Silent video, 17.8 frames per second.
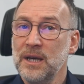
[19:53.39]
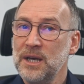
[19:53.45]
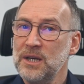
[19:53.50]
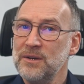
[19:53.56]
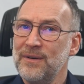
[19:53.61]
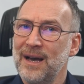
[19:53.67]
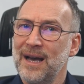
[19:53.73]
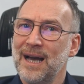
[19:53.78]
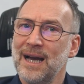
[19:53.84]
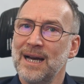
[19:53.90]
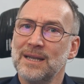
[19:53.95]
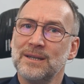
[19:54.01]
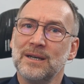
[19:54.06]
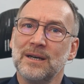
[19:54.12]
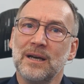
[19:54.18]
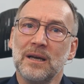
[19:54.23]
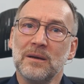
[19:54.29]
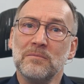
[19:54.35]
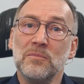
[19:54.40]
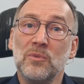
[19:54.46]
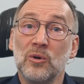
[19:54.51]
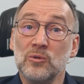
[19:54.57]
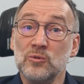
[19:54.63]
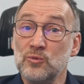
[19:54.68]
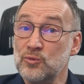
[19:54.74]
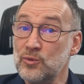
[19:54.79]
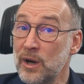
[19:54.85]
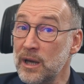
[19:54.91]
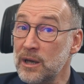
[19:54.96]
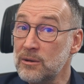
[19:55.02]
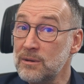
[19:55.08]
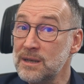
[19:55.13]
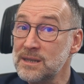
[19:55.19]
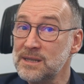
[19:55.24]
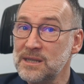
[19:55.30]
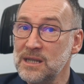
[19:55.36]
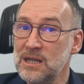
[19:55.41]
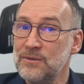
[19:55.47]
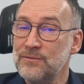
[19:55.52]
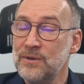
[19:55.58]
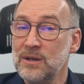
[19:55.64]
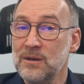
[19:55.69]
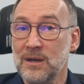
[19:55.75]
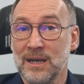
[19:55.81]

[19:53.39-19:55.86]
If I had a more regular server,